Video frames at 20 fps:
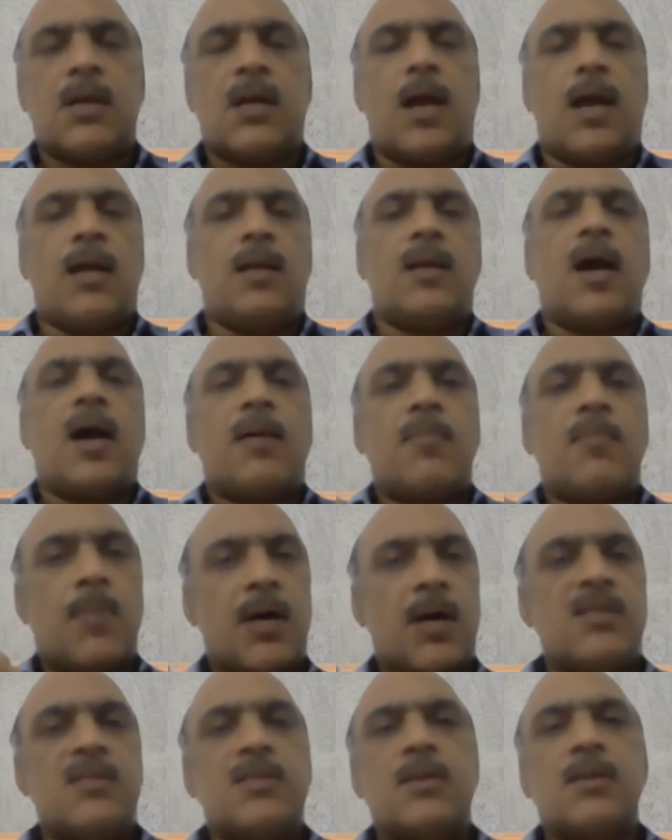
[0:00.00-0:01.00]
And I
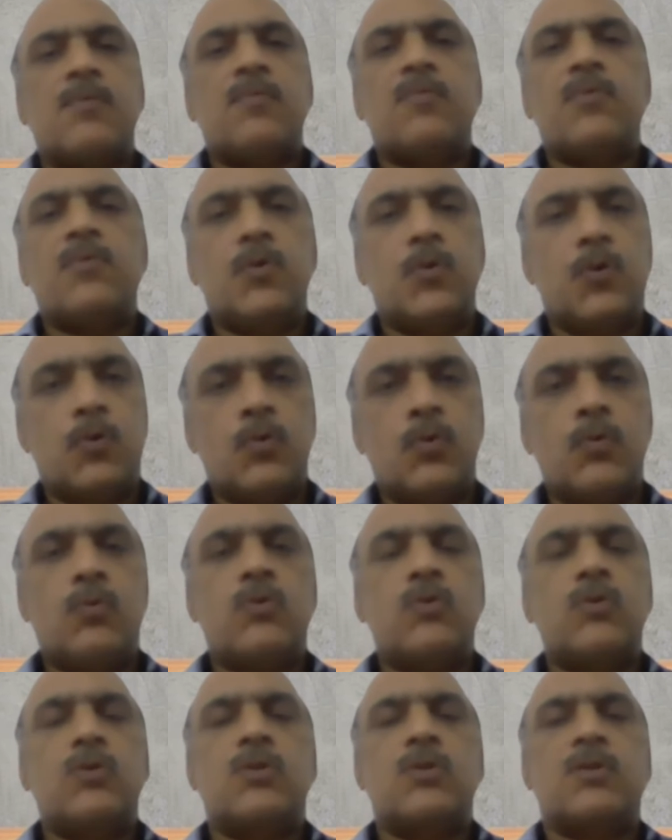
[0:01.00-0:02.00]
myself
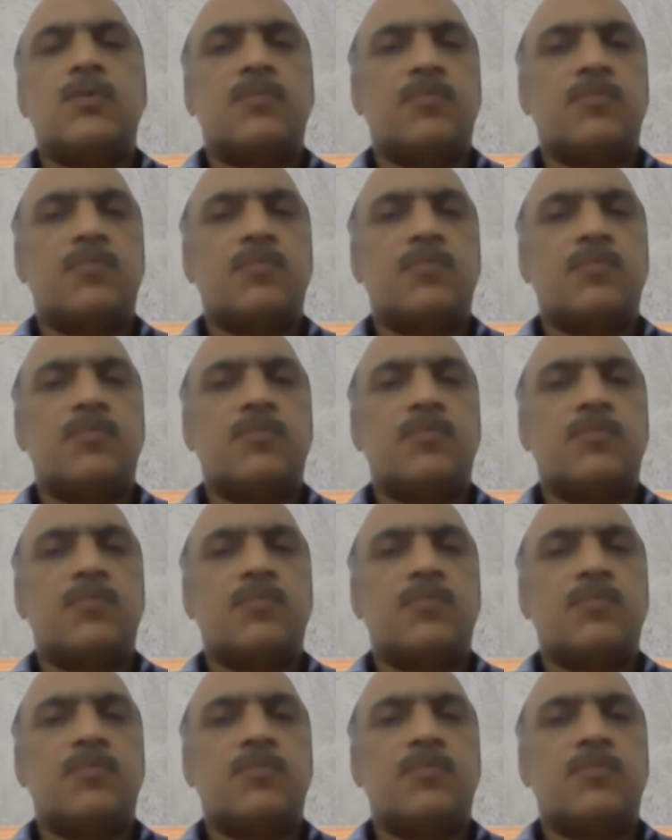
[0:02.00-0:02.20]
used